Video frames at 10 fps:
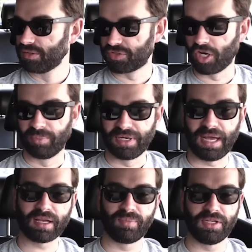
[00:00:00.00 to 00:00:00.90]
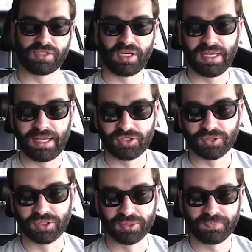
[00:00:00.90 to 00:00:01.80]
So, monogamy is
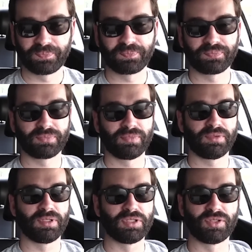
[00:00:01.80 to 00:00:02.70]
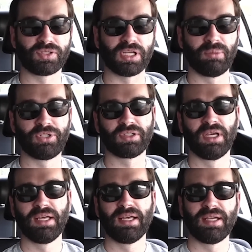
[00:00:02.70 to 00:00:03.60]
unnatural, is the subject.
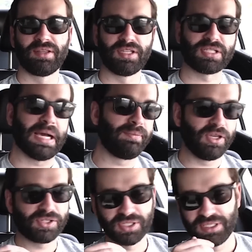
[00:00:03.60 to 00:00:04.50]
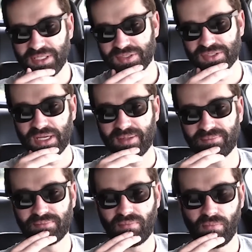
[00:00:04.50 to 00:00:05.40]
This obviously is
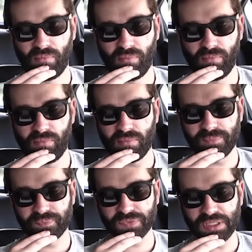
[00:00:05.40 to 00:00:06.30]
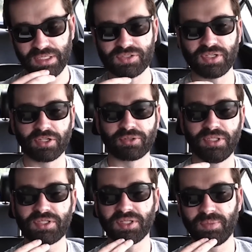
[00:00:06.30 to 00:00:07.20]
um, is an
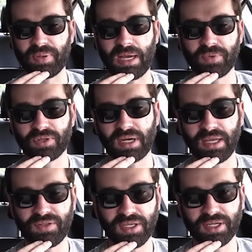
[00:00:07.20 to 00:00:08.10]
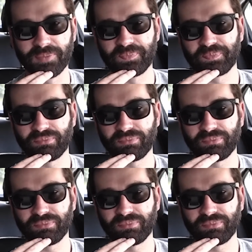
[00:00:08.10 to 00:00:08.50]
increasingly popular idea,